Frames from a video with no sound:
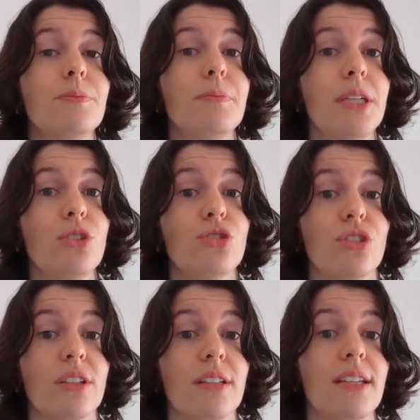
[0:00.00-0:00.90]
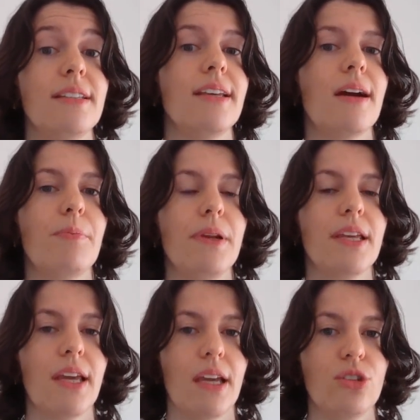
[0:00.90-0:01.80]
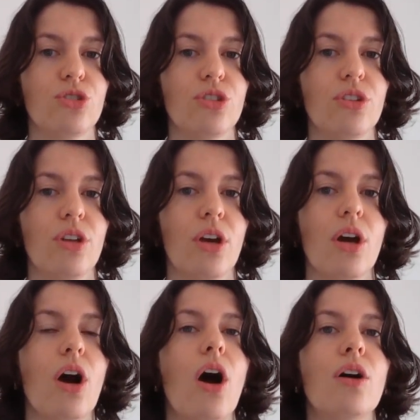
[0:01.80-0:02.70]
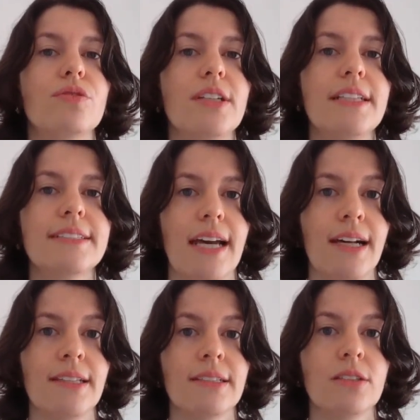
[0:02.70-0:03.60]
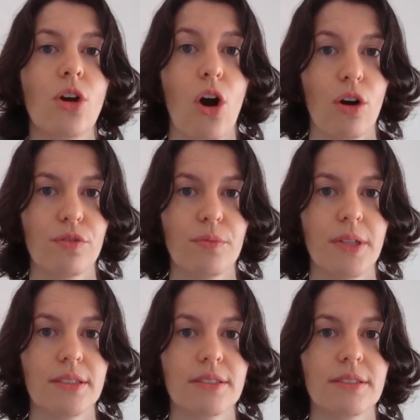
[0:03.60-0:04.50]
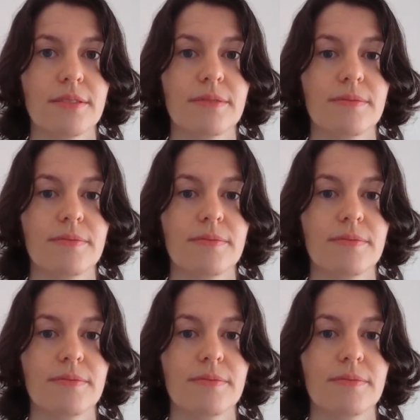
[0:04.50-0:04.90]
submission in the application of the Italian government.